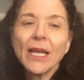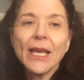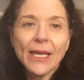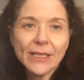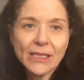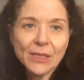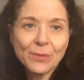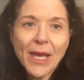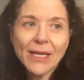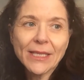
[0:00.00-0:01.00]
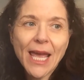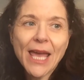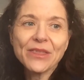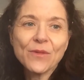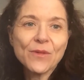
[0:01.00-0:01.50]
expect
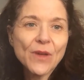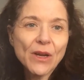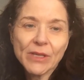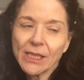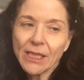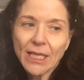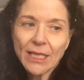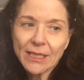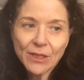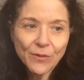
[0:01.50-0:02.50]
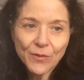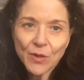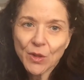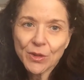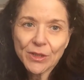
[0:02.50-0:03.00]
at the very least the
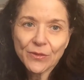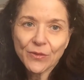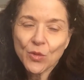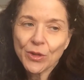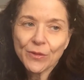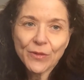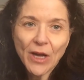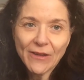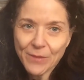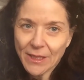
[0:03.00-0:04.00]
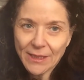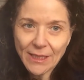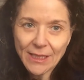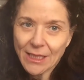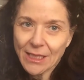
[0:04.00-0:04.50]
first 4 to 5 months
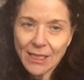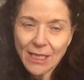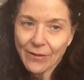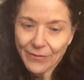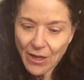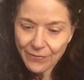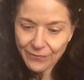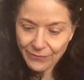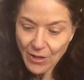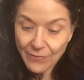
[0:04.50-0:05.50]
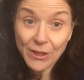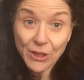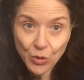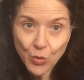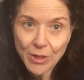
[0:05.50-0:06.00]
of this
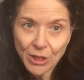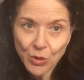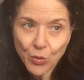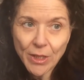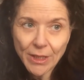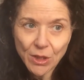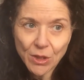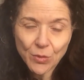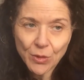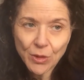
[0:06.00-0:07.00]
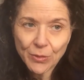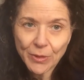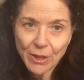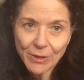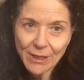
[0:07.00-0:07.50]
2020. We're
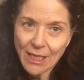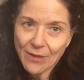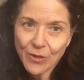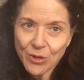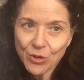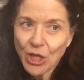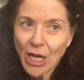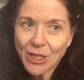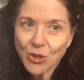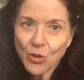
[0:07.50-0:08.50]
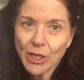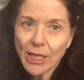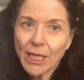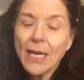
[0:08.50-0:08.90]
already almost halfway through January.